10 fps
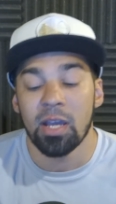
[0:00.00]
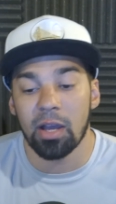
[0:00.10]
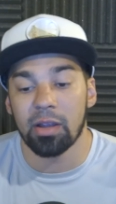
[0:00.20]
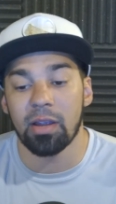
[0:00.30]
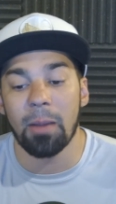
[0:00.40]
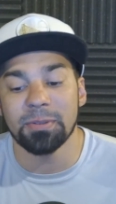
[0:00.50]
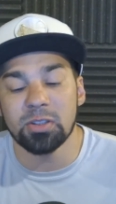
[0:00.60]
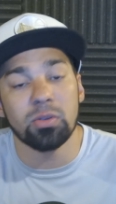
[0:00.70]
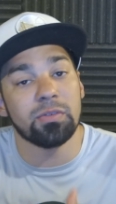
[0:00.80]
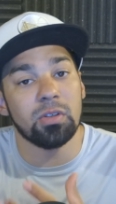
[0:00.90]
uh,
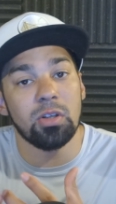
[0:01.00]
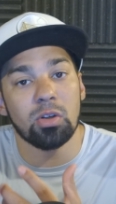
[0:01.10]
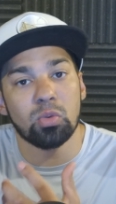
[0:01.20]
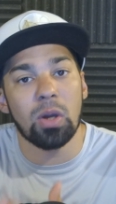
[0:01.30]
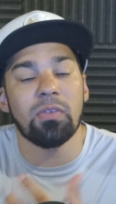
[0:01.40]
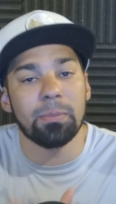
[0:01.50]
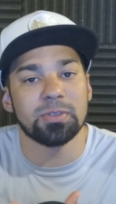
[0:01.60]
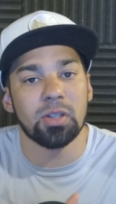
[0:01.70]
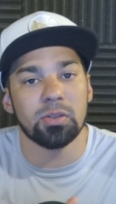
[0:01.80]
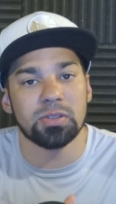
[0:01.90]
episode of you know twelve
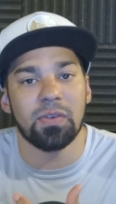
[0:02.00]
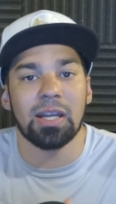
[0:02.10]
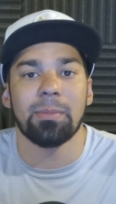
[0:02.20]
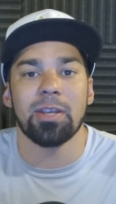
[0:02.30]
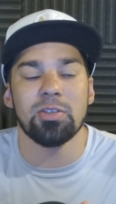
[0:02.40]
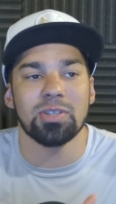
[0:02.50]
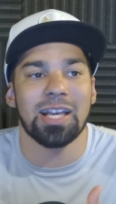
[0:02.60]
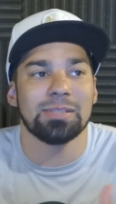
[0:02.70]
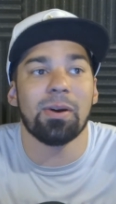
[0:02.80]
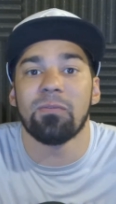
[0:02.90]
episodes of anime usually
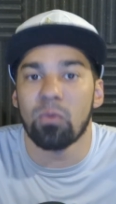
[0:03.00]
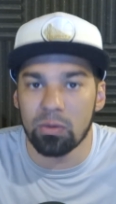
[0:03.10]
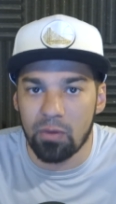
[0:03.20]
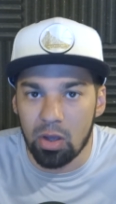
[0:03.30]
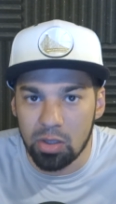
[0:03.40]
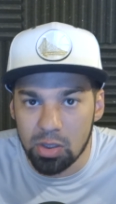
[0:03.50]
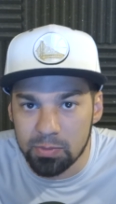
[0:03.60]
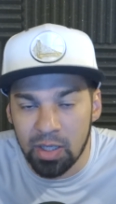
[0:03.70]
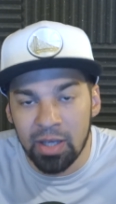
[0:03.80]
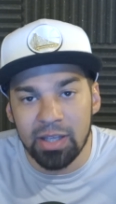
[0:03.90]
has about four volumes.